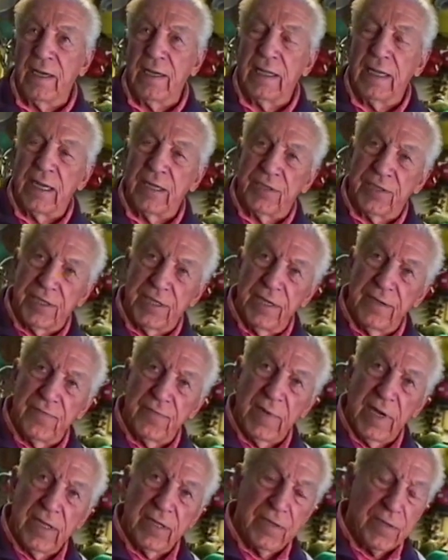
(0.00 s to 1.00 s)
that sieve
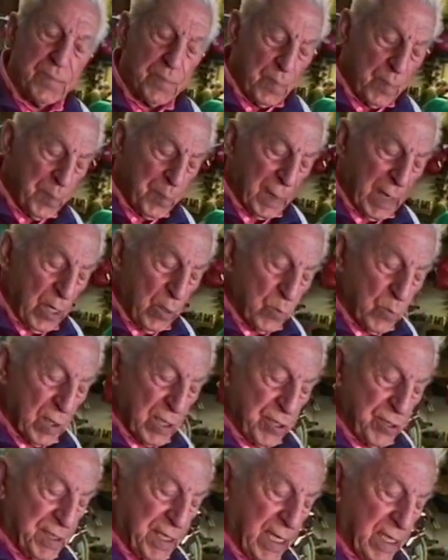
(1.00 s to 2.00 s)
rather, well,
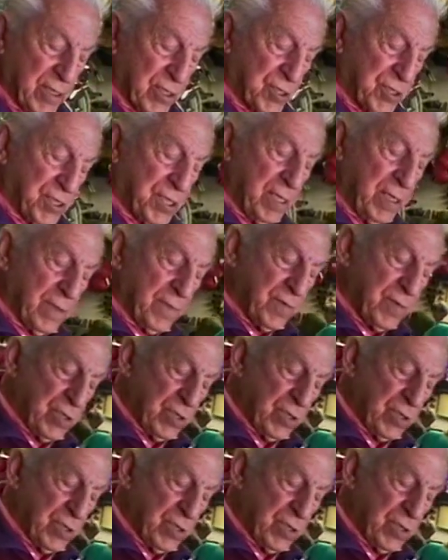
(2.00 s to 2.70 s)
you take the sieve and